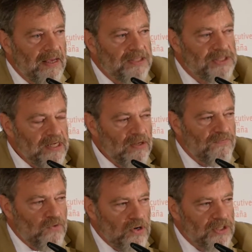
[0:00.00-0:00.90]
still,
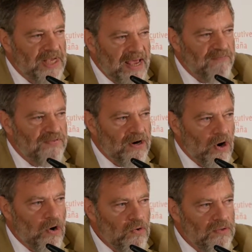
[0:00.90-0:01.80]
of course, have their
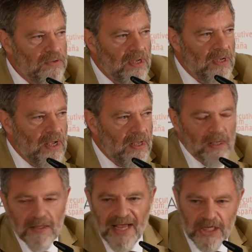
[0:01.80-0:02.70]
own
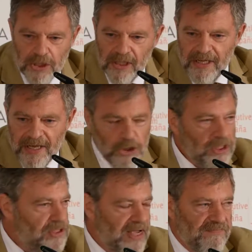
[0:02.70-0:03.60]
national
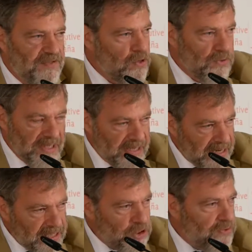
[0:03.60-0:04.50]
elections, they have their own
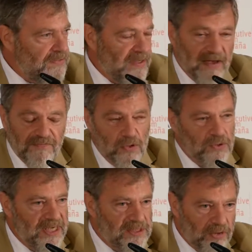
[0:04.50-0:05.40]
electorate, they have their
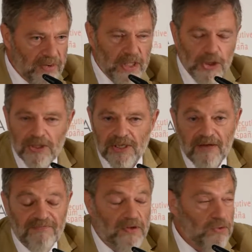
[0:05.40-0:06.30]
own aspirations, they
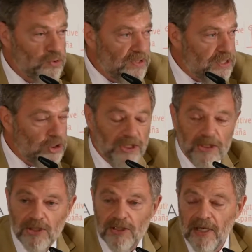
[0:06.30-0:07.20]
have their own
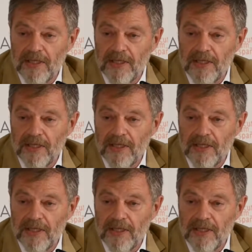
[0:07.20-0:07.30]
traditions,